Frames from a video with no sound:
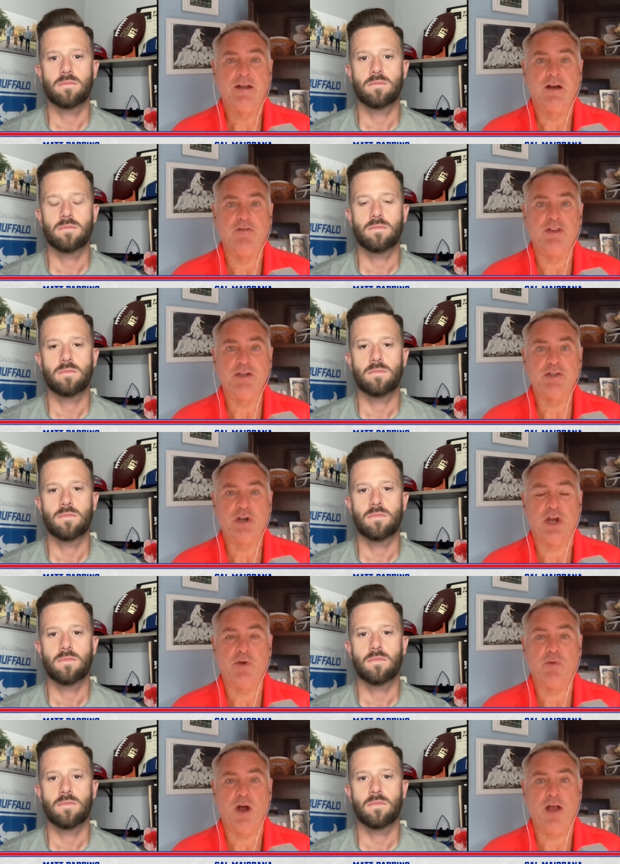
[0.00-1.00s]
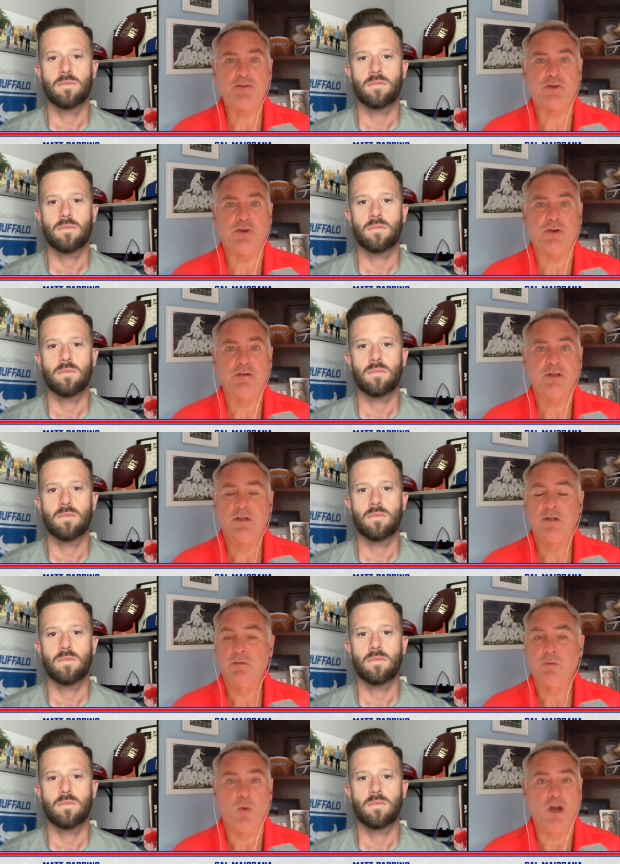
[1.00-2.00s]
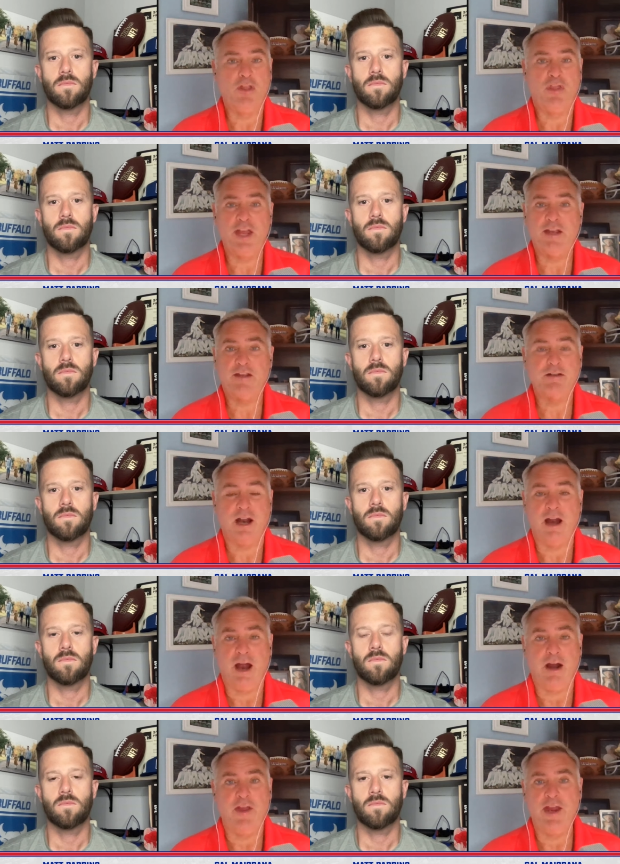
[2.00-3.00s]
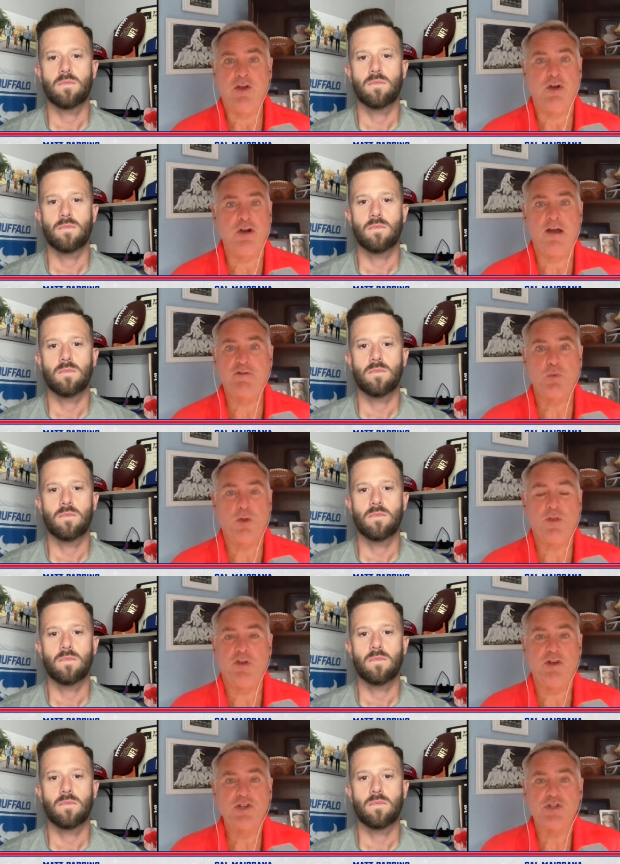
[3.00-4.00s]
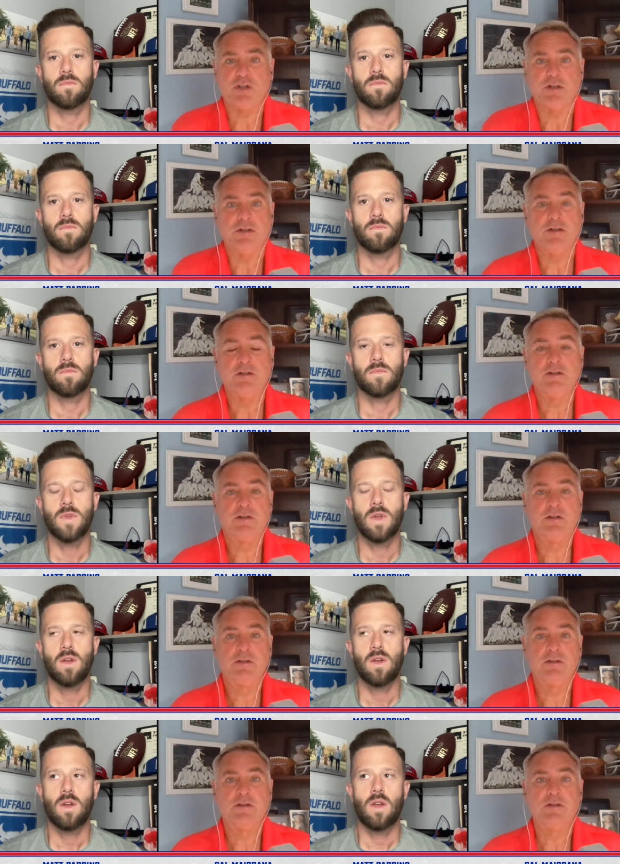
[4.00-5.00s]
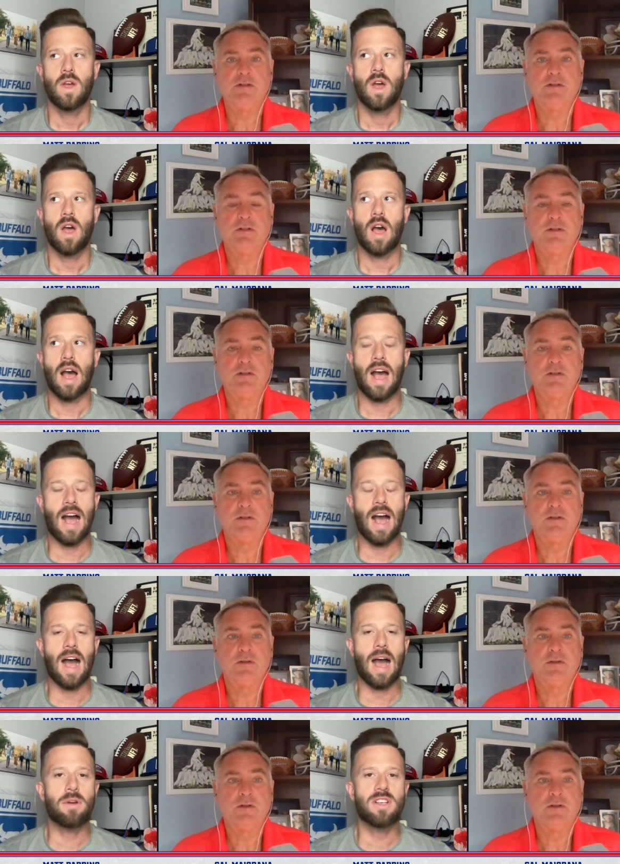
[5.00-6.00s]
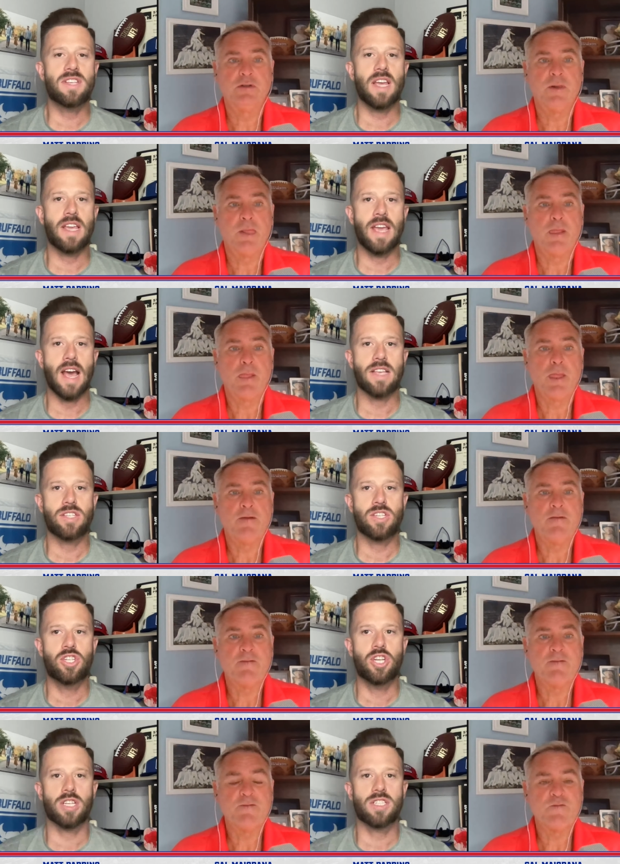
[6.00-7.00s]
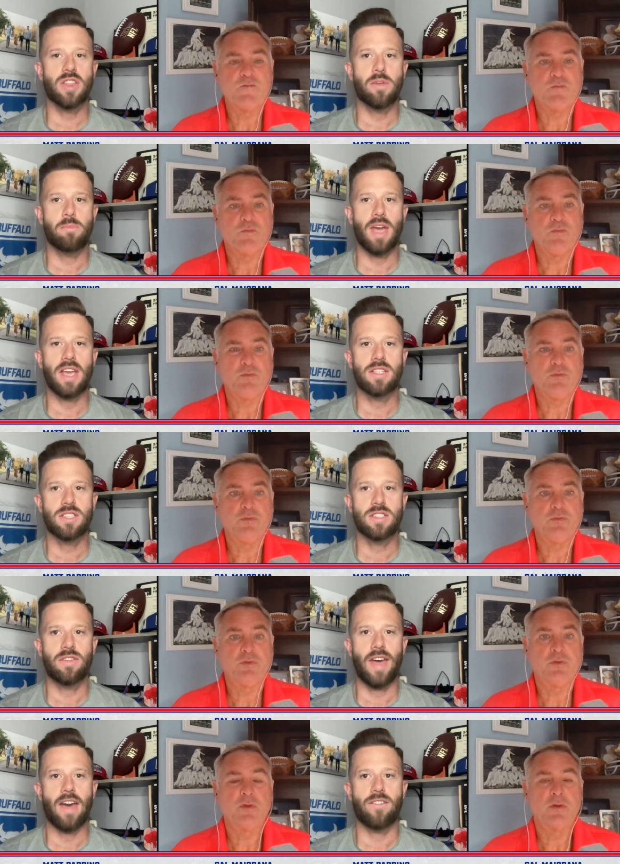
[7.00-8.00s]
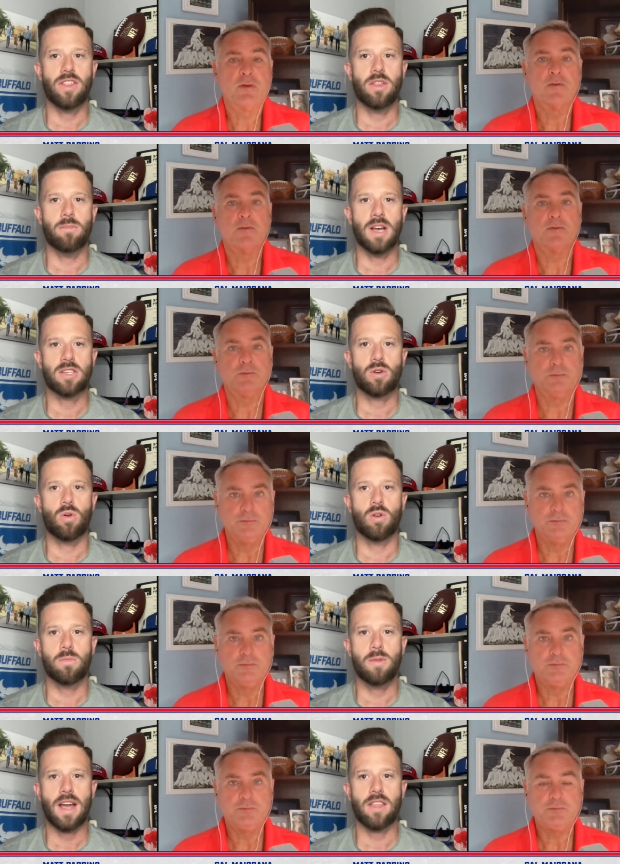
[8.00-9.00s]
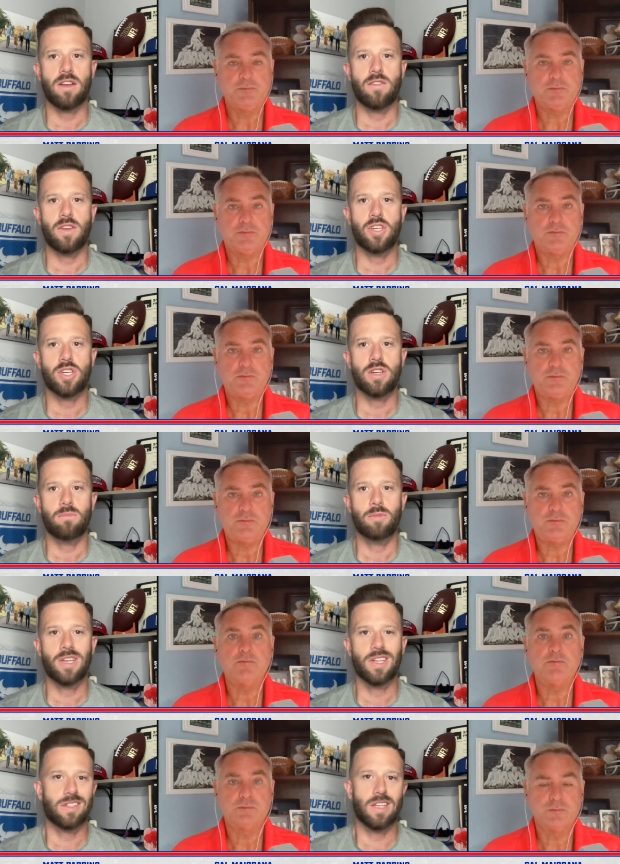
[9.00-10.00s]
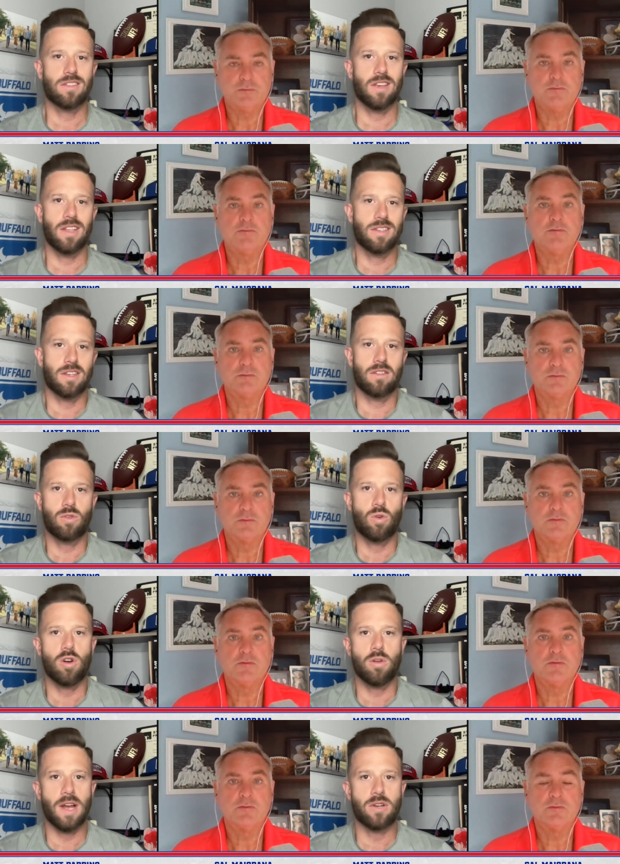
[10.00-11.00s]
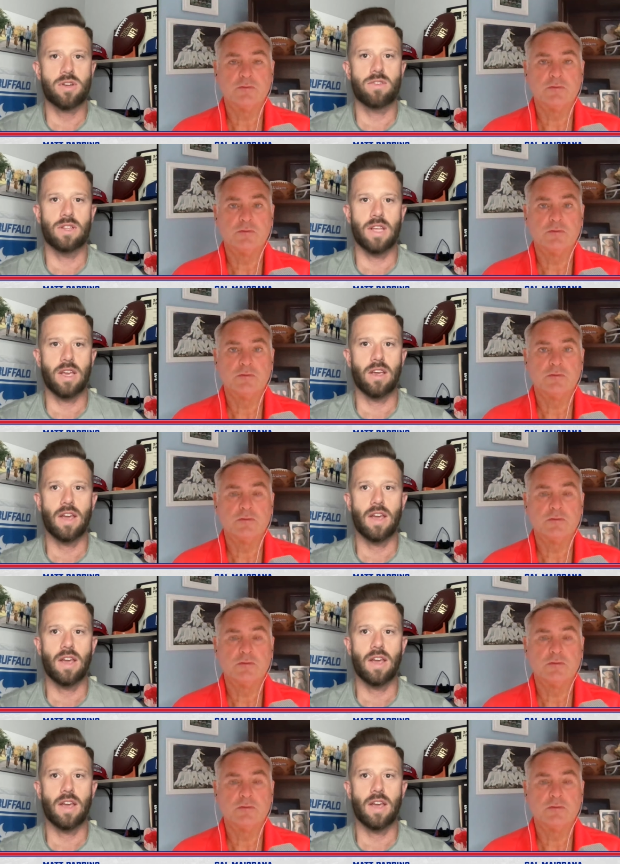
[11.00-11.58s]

Speaker 1: of the entire roster. What do you think? Are they good enough to win the division?
Speaker 2: I'm going to say yes, just on the basis of having the best quarterback in the division, because it's a quarterback-driven league.